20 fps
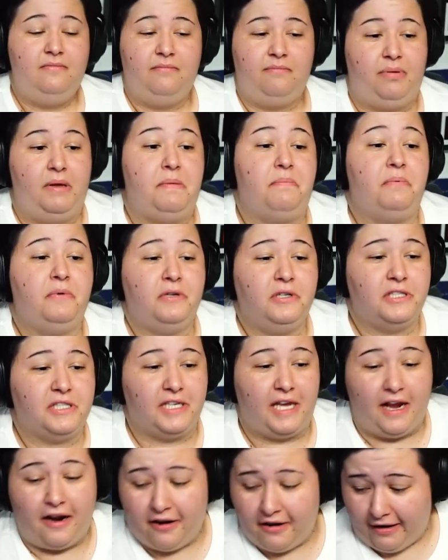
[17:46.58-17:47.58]
People are
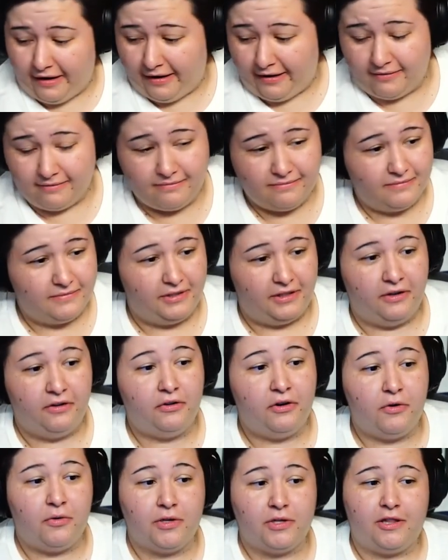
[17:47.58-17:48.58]
scary. You
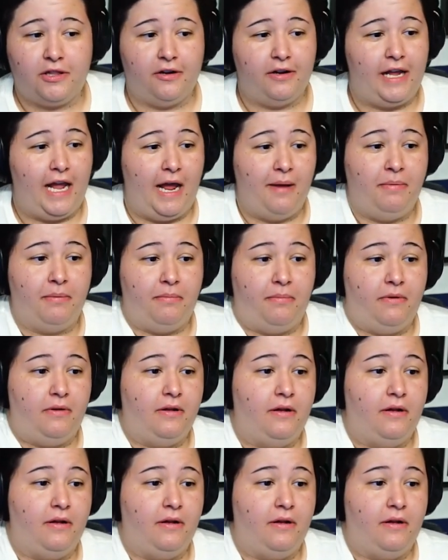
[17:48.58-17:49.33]
don't know what they're capable